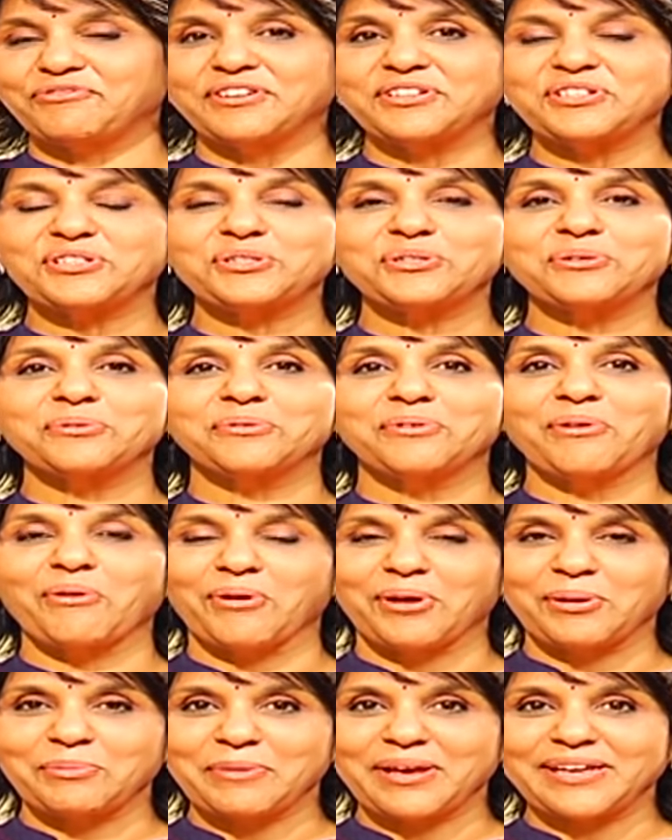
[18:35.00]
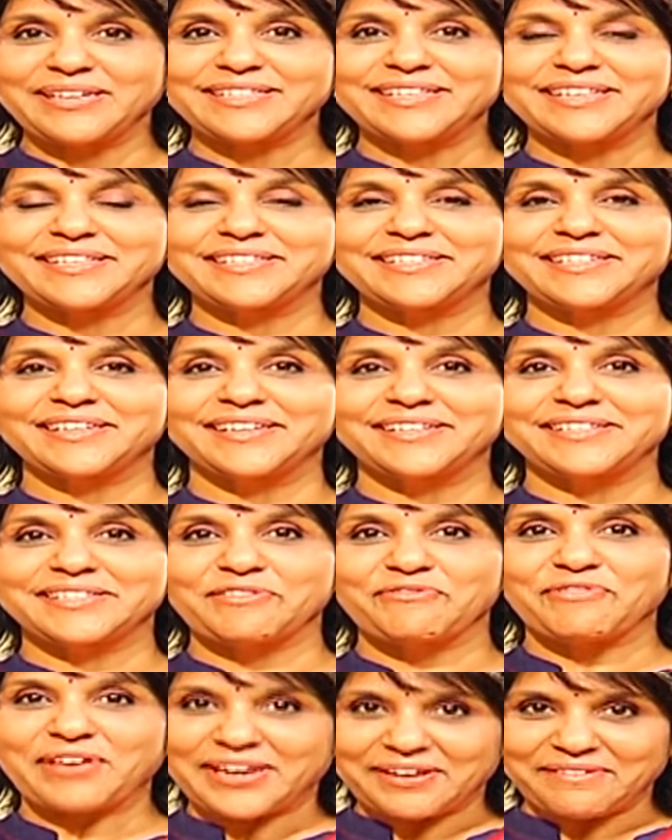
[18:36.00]
First to all my sisters,
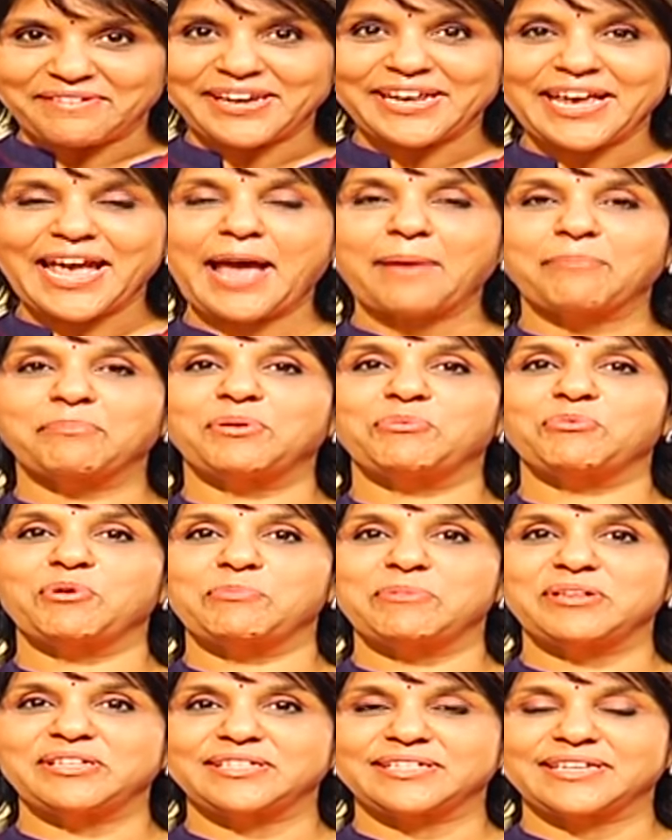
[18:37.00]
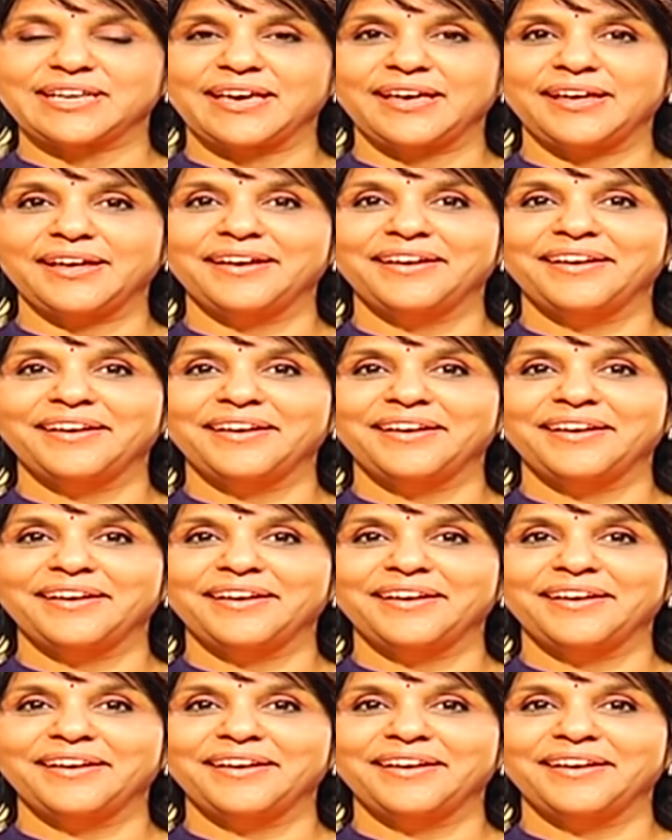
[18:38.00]
a very very happy Women's Day.